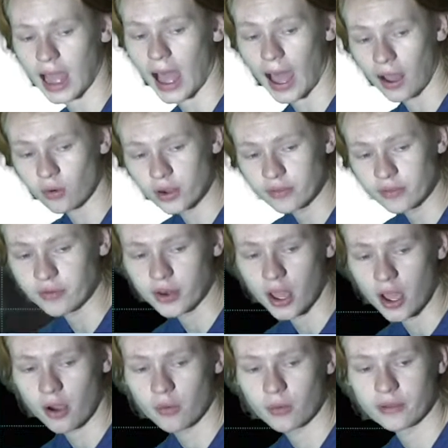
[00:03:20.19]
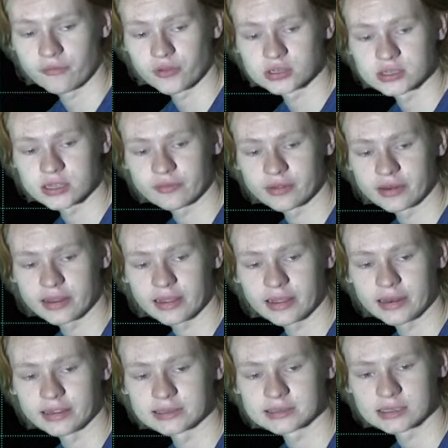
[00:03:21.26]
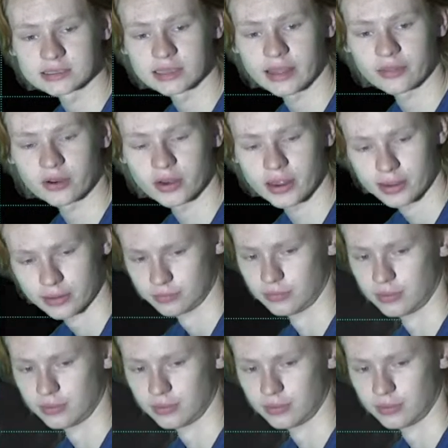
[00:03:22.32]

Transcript: I don't know if there's even any sunlight there yet.